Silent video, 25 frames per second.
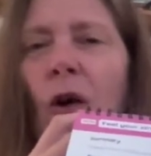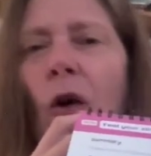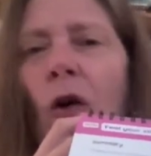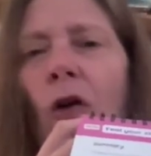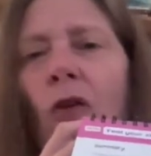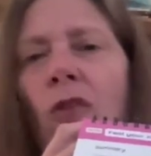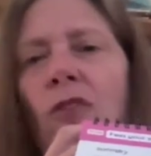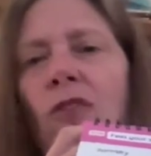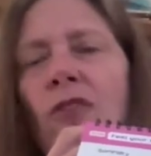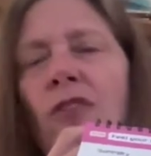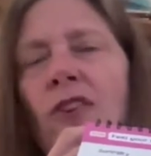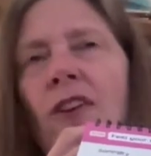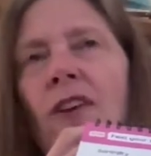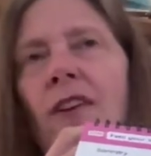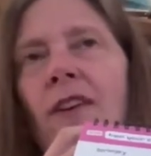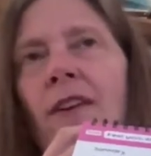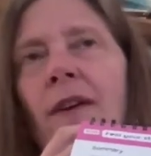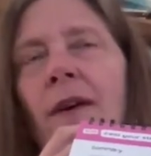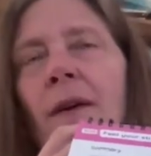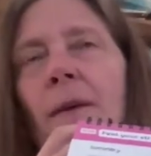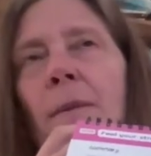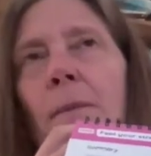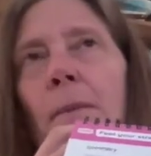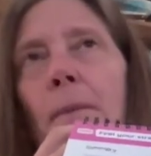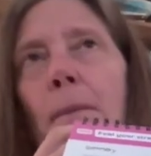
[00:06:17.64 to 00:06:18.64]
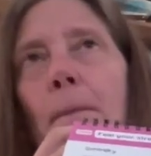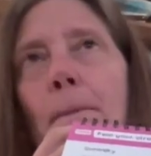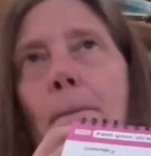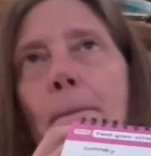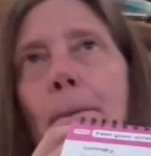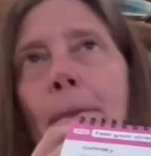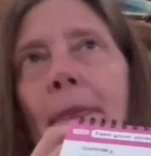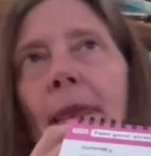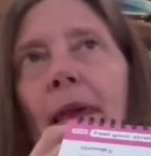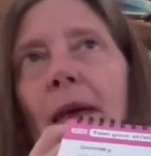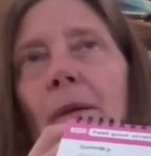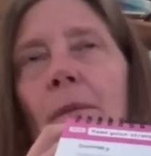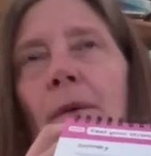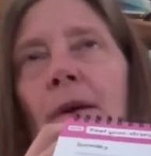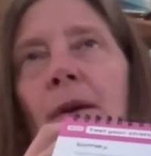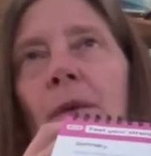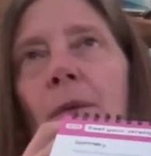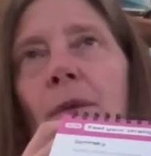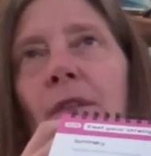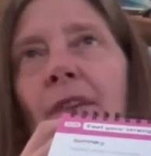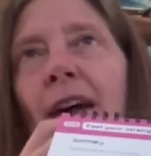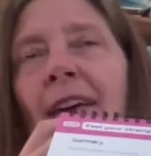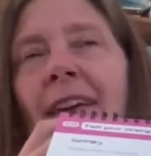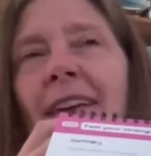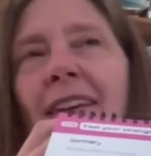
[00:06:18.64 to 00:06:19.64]
Often if
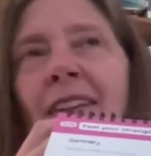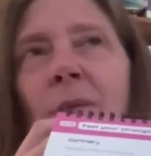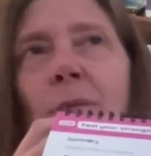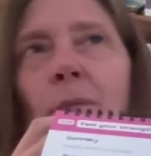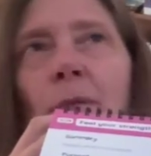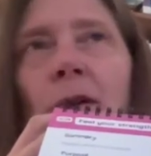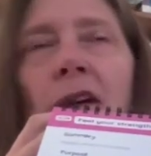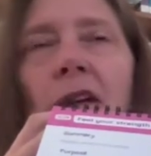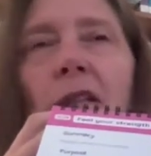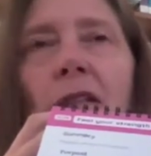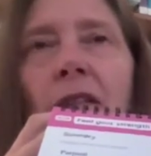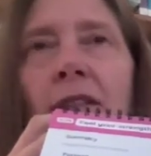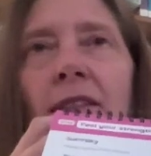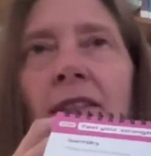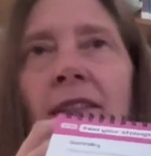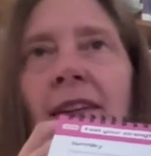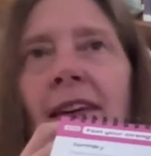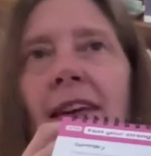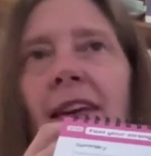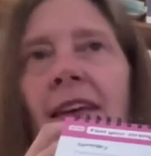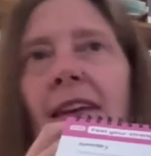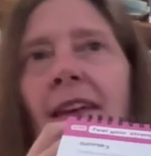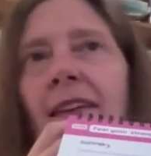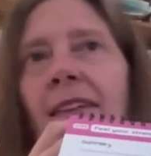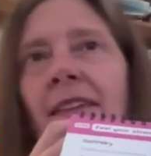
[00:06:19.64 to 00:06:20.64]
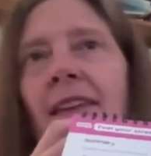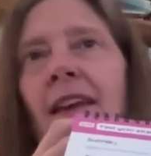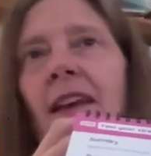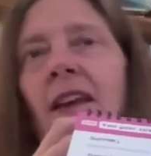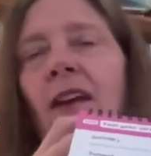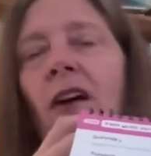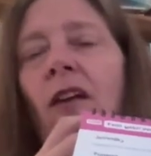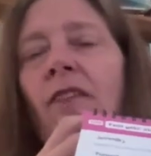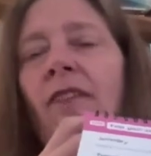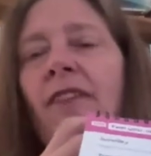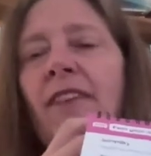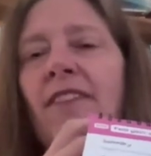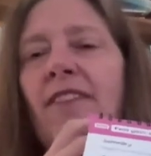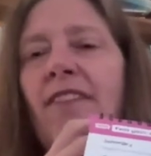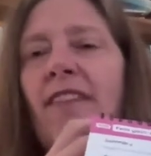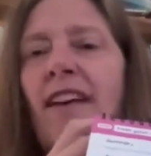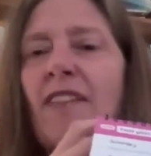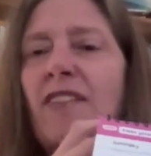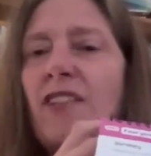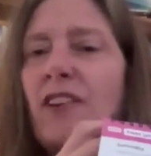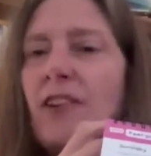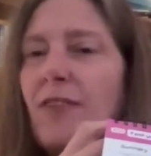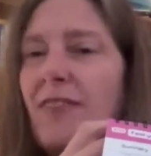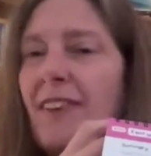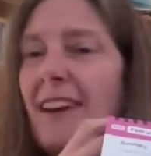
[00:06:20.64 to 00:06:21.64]
we've had experiences in life that have
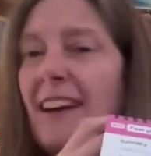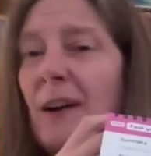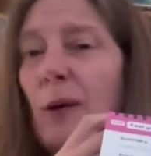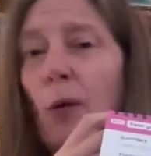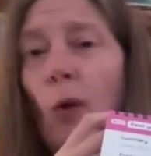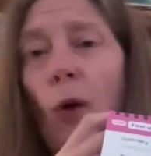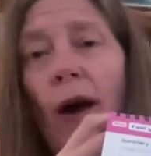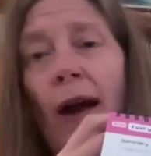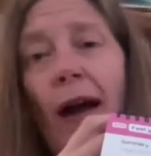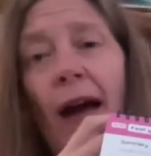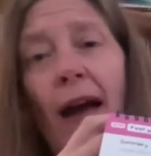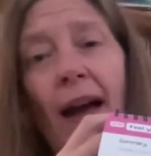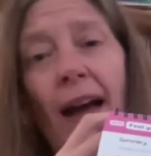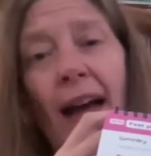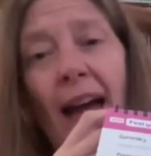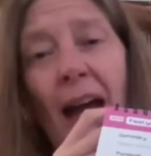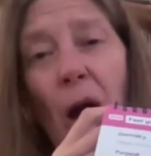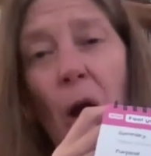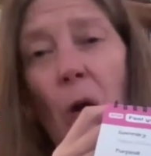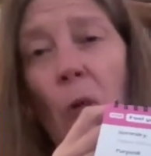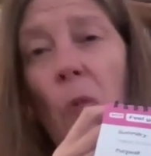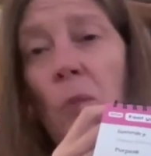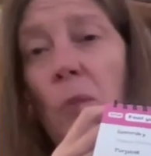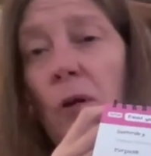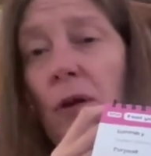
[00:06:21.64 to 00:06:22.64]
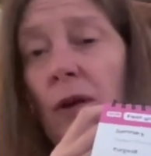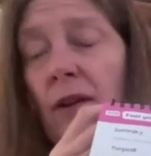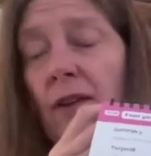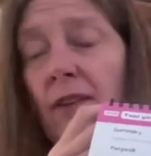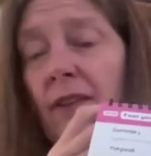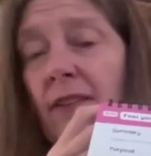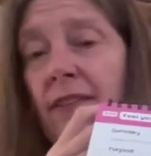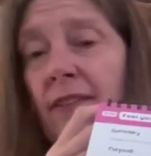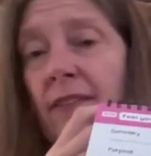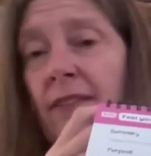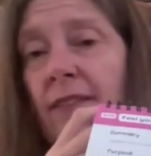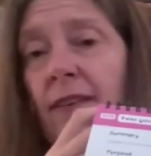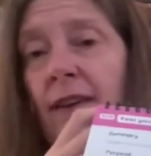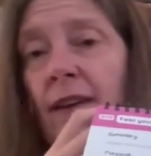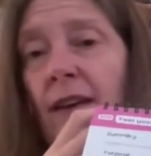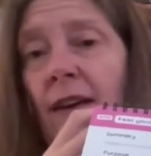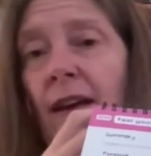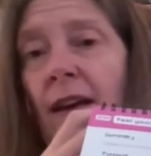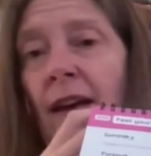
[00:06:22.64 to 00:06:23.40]
left us feeling quite helpless,